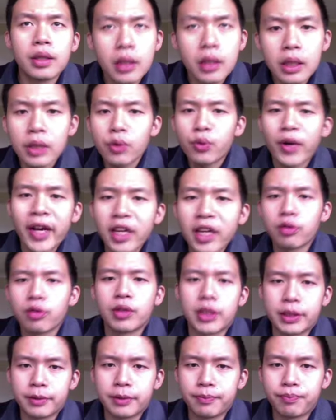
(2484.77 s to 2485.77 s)

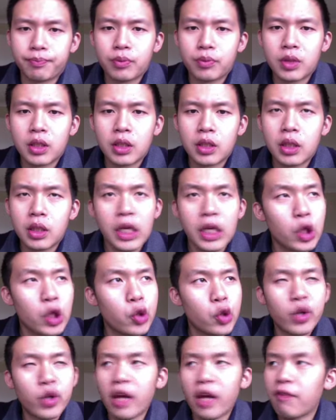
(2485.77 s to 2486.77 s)
irregular. It
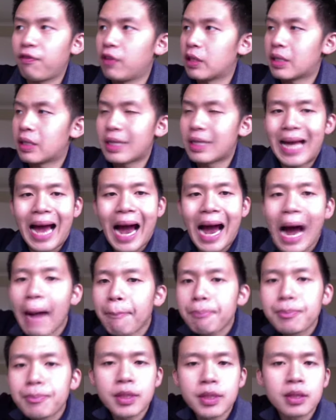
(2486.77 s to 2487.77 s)
could have its
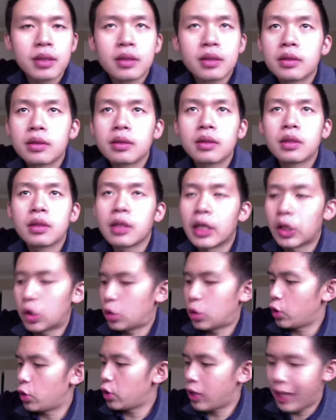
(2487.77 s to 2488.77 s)
ups, it
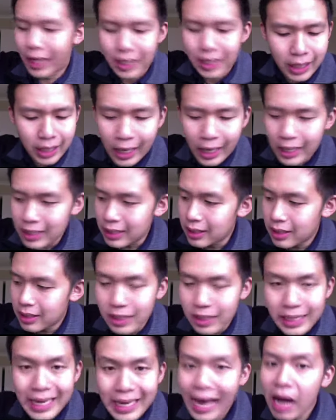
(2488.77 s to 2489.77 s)
could have has its
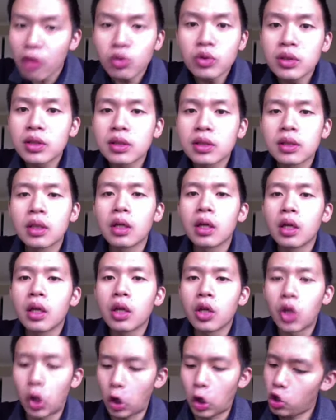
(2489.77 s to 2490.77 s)
downs.
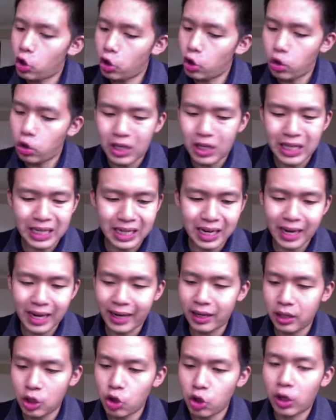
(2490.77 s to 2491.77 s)
You know, you could it
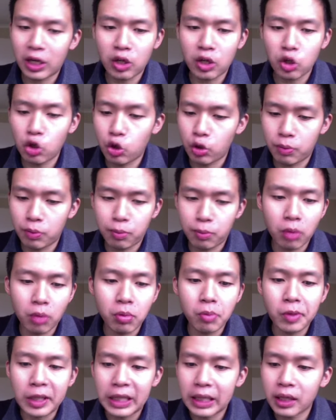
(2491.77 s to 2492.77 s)
like you could you could
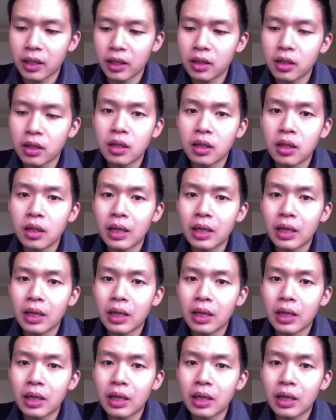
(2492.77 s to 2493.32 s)
probably earn,